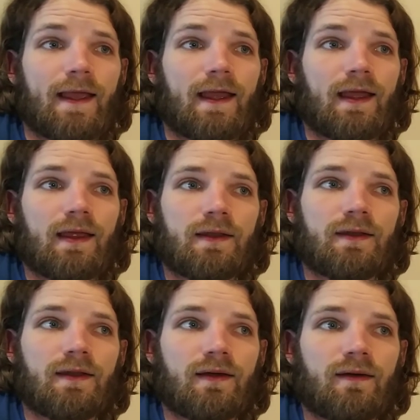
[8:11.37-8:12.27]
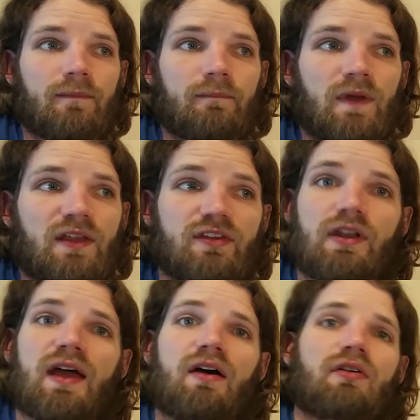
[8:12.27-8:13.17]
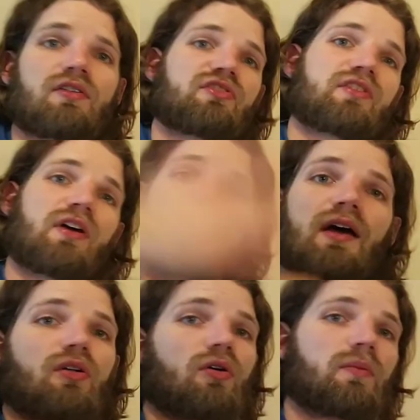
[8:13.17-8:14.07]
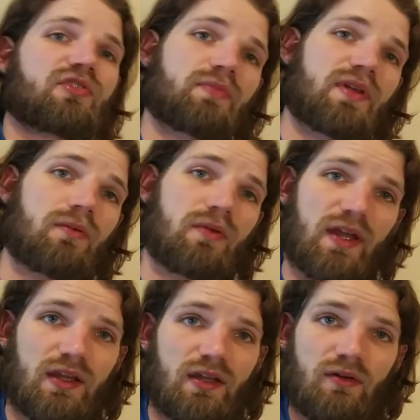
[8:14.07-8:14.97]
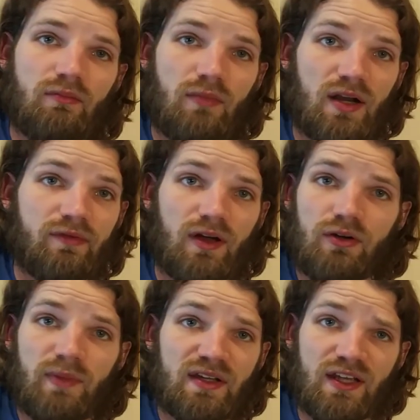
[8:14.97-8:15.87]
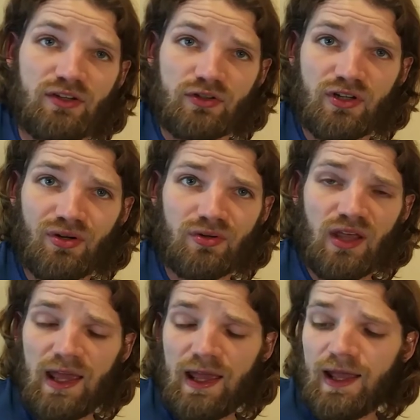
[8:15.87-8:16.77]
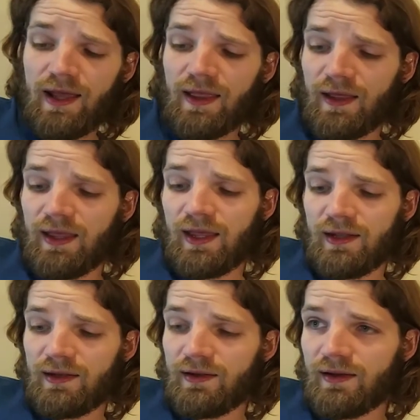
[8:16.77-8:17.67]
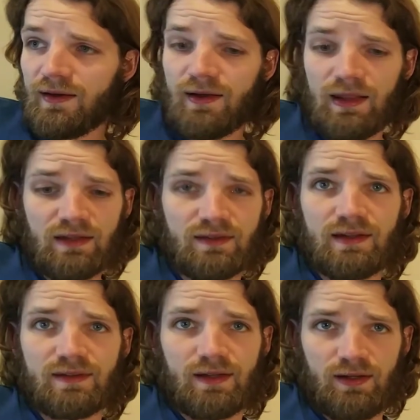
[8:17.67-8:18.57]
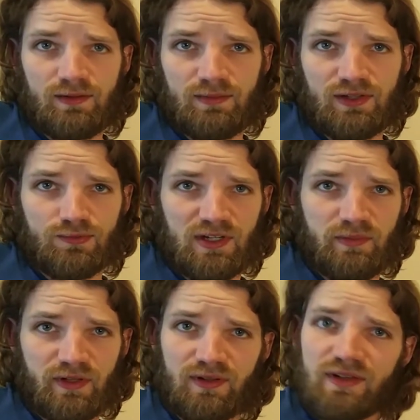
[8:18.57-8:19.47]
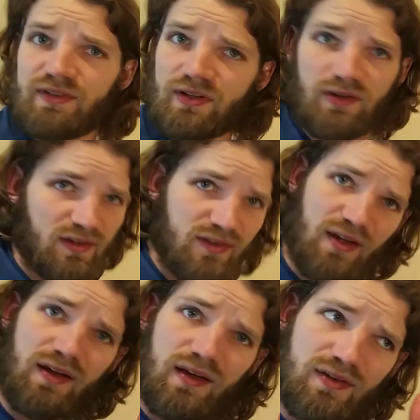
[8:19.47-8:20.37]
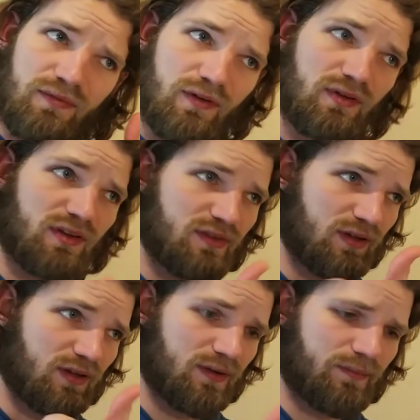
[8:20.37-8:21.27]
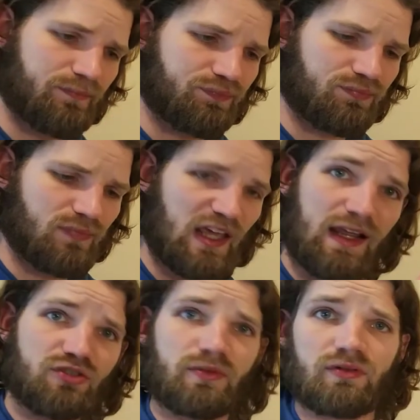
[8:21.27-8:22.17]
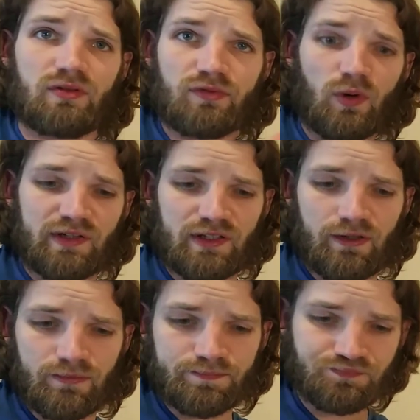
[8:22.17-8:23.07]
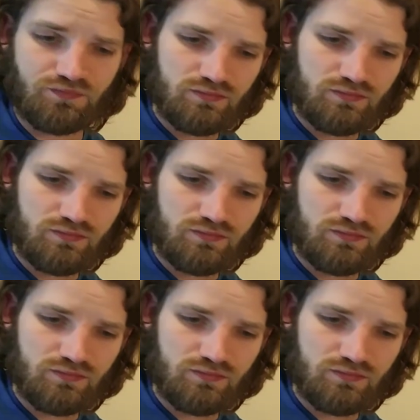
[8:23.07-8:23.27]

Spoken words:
And so now you just cut out a whole bunch of people that can modify or maintain your code. And that's not good because readability is an attribute of quality code.